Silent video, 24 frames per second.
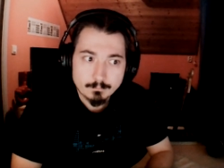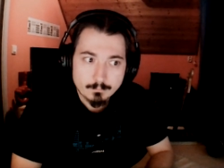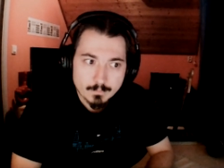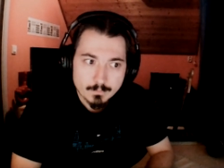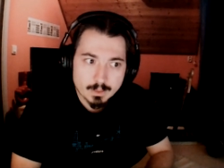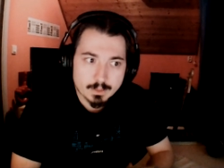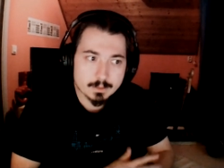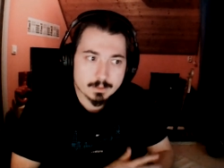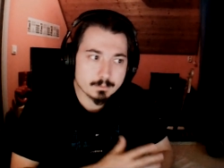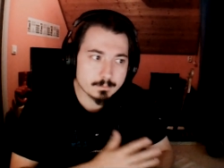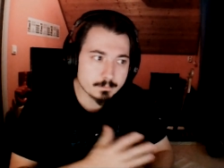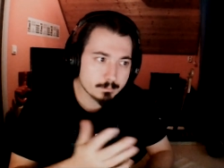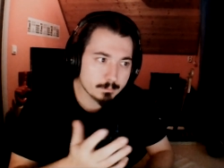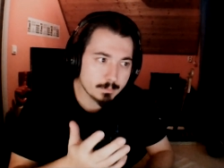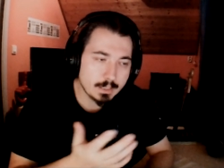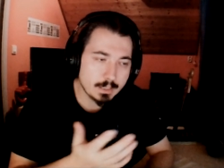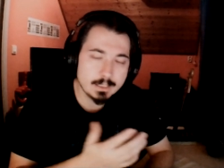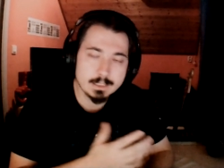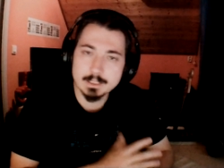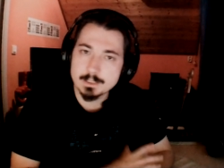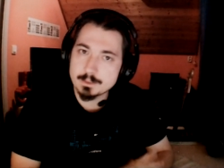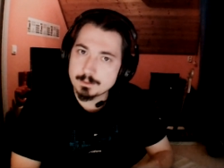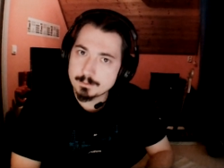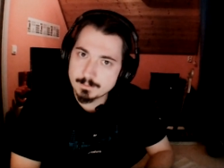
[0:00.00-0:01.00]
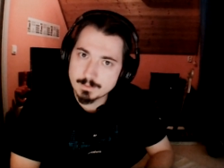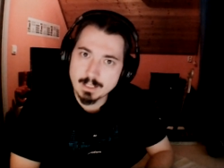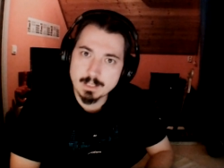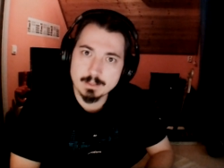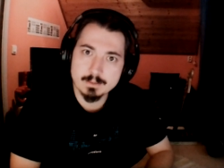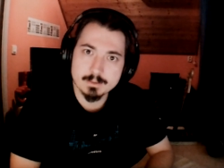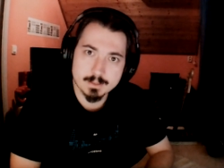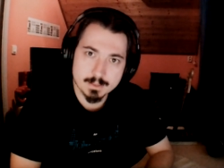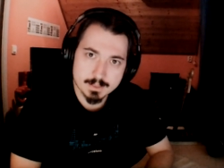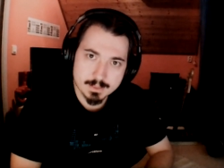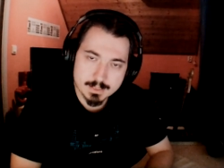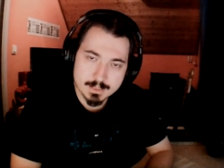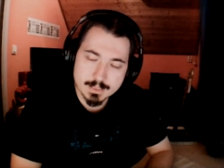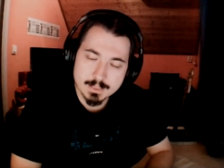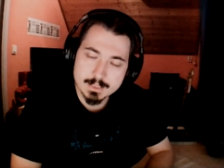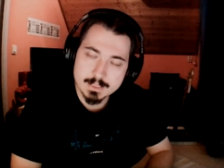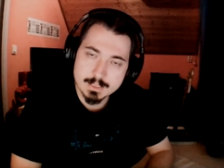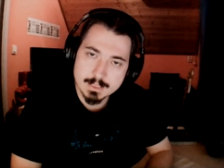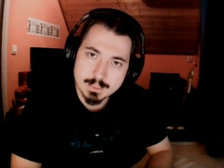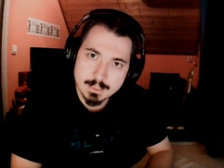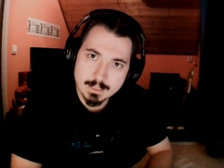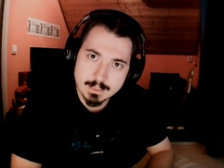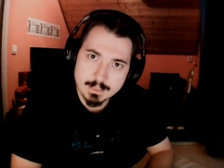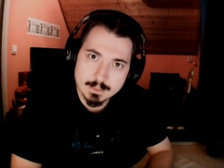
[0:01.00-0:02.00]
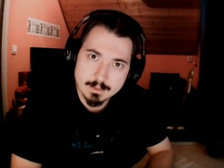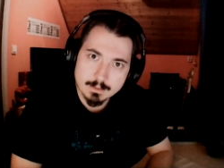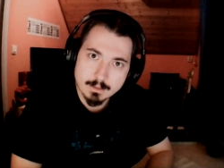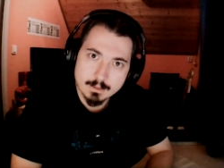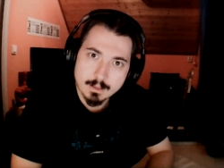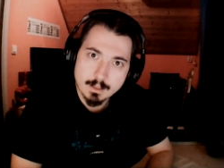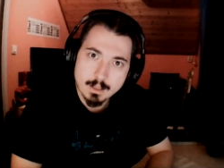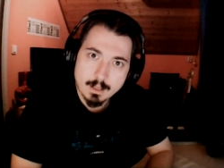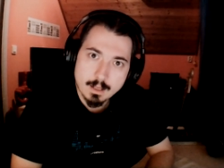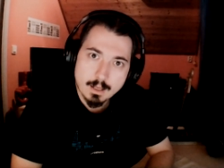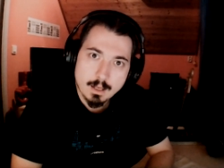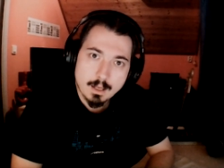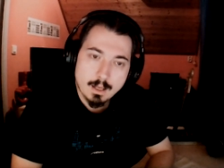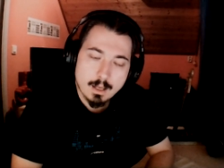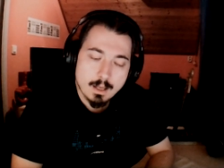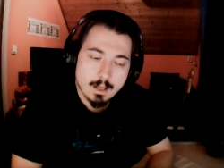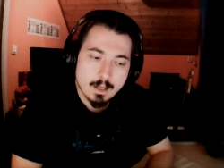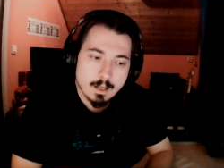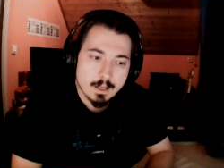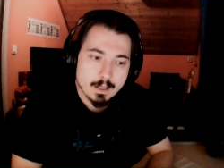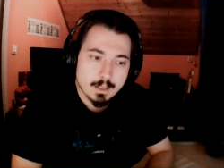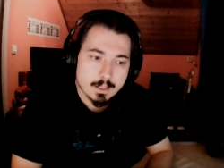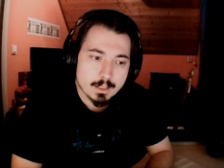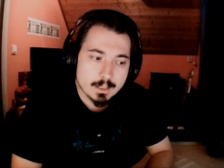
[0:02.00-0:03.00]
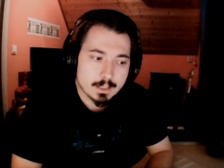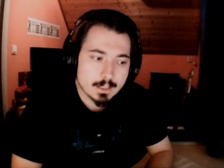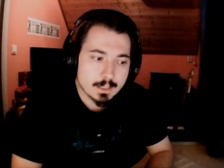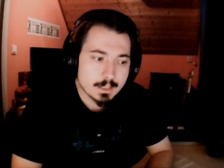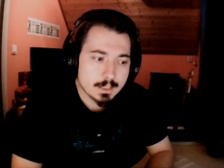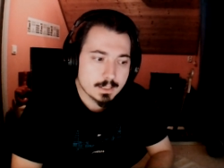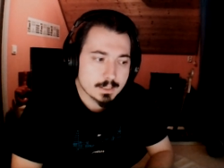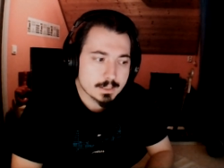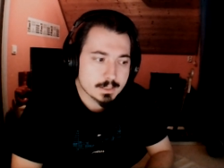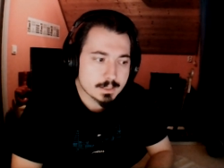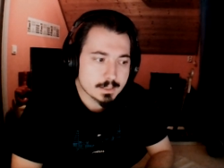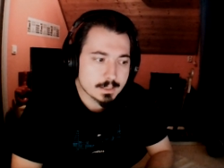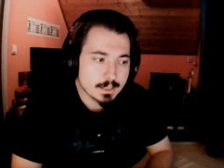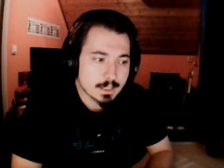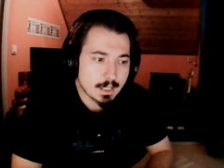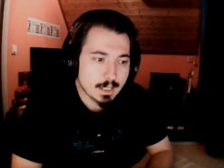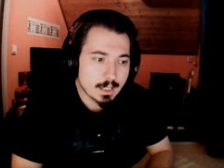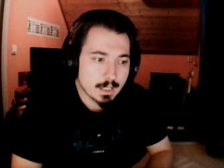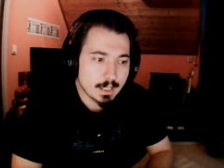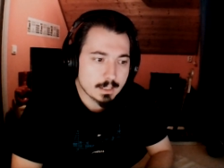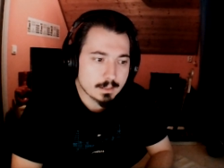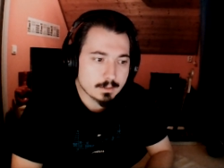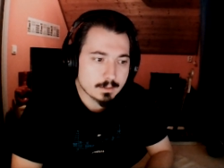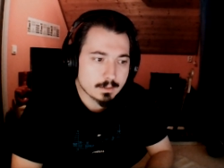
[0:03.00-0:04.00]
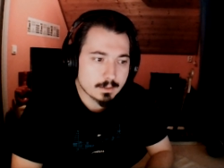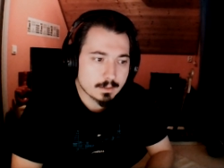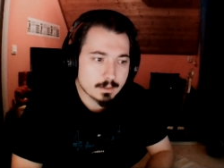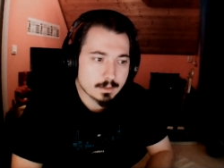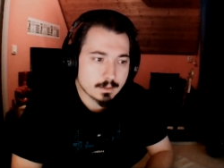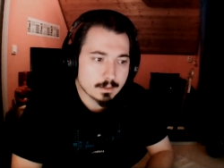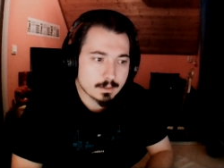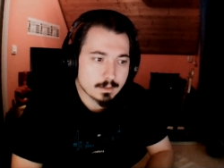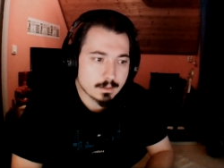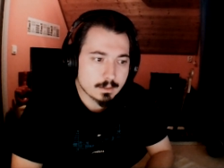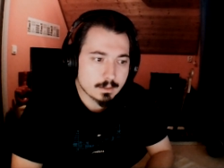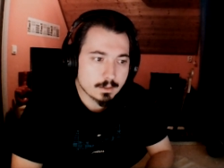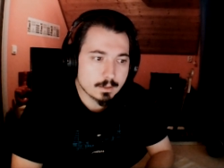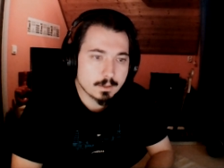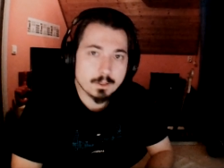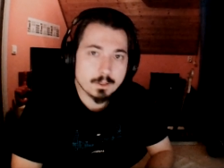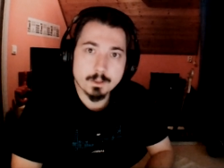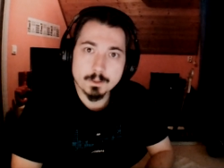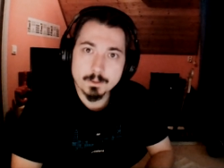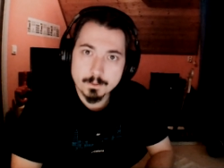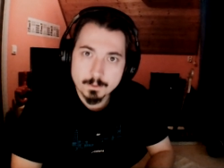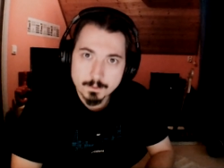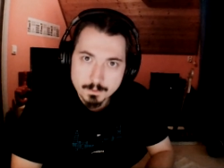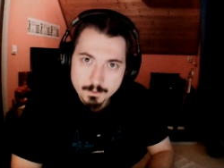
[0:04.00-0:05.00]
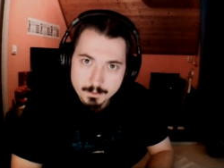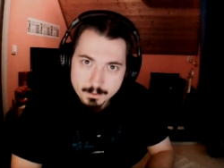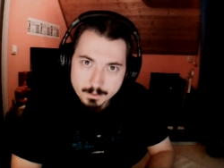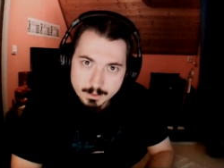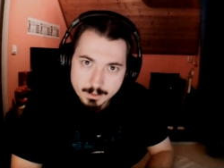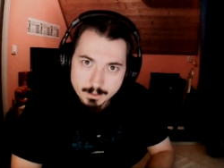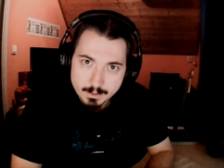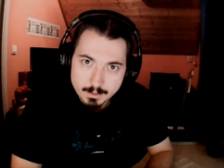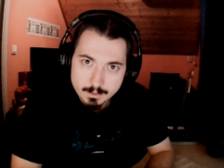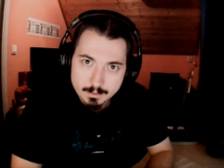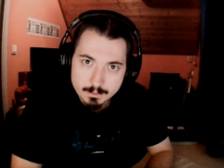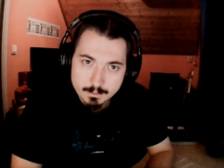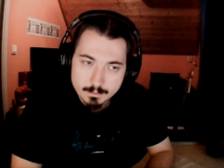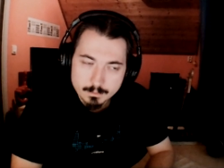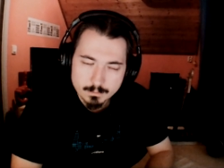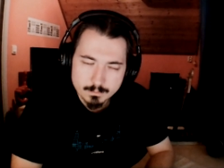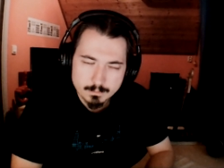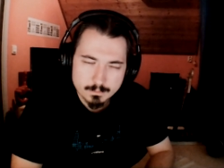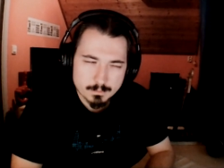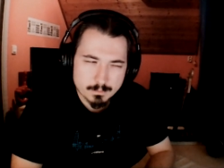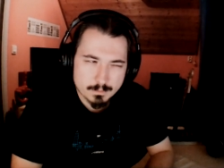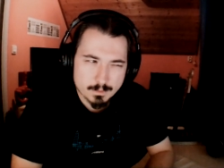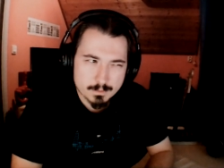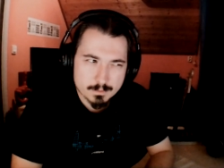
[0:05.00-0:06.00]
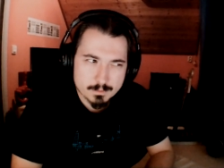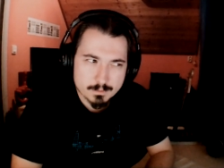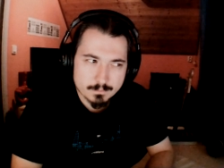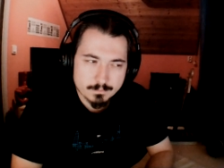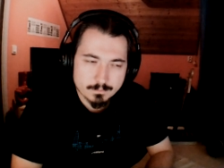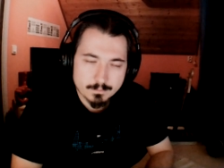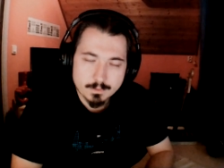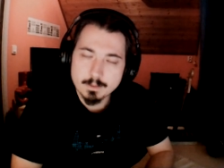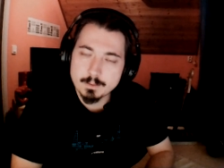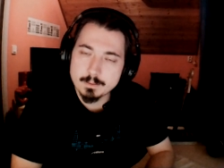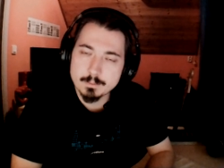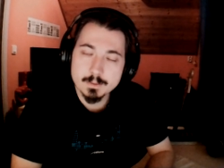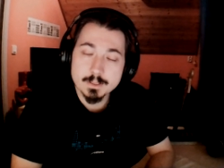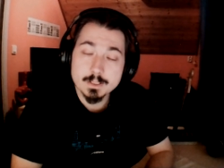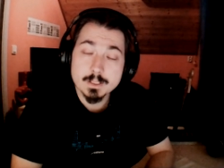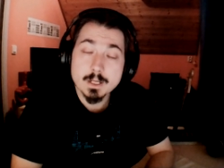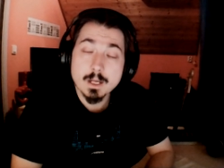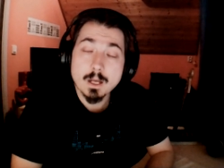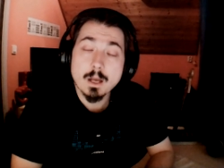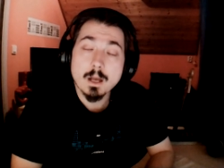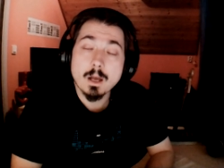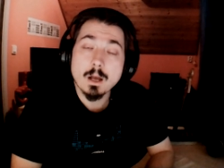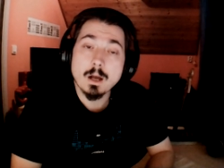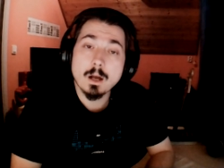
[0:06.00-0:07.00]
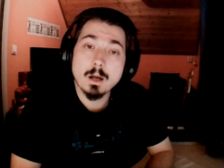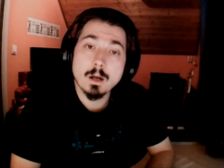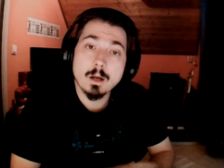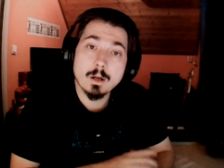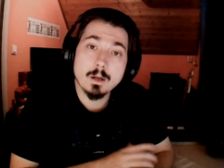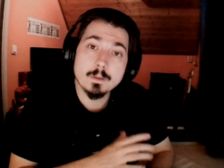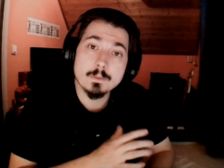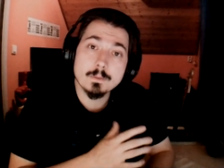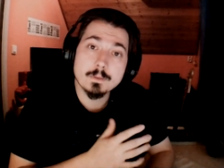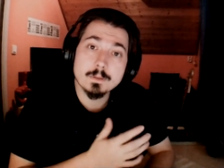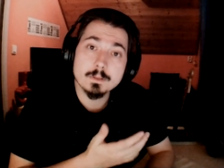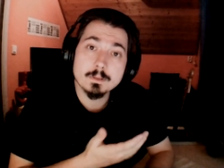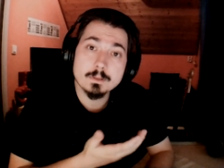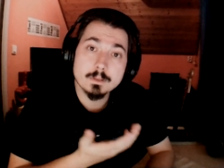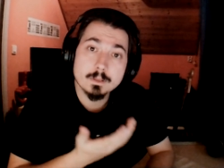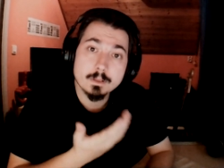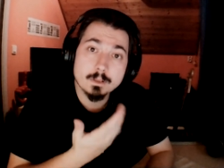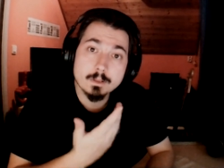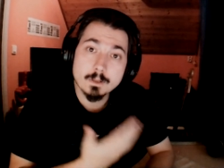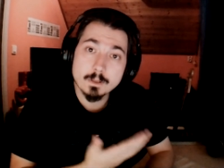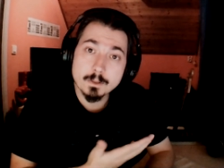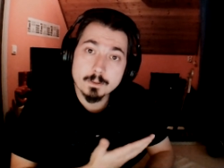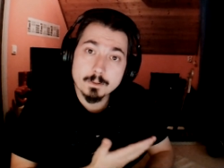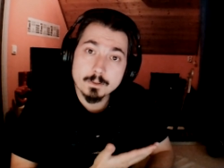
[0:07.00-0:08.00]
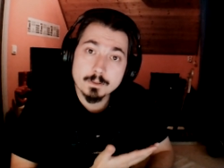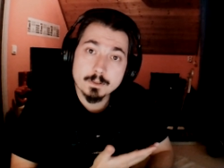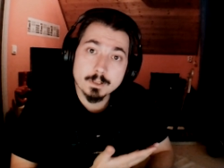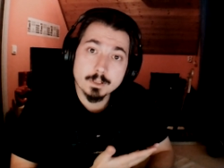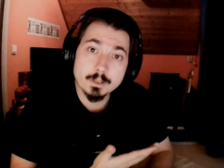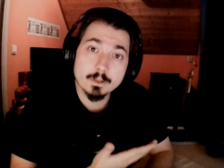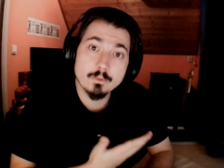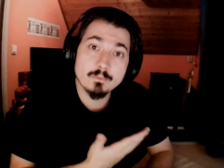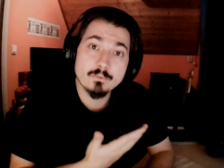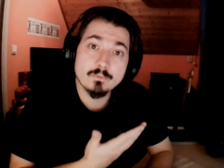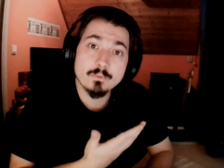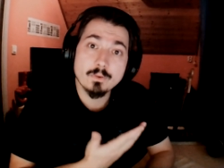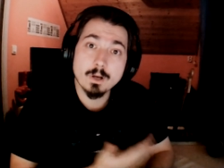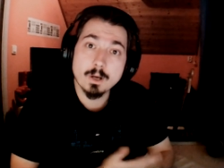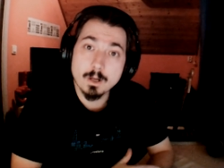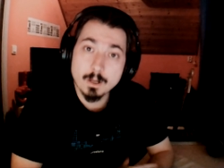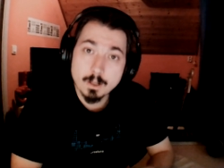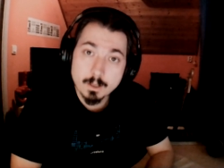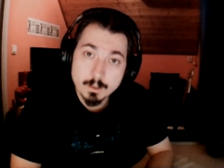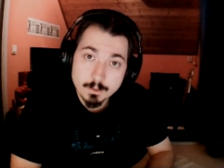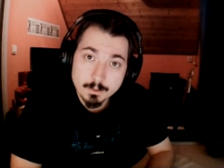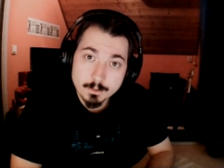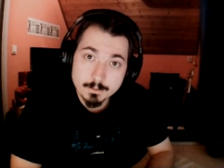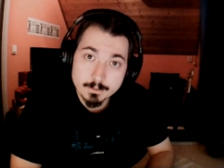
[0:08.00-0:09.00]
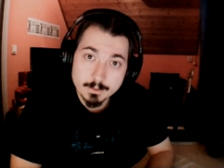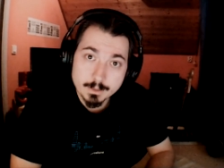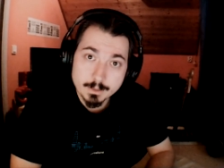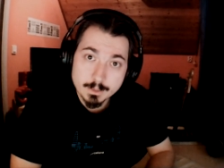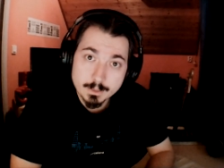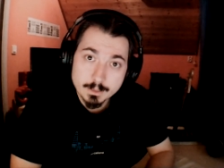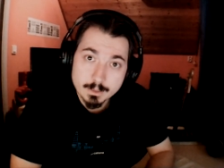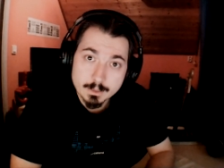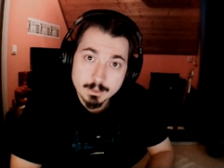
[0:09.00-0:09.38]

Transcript: in mainly 2016 is that the country, or 2000, anyways, the country of Hungary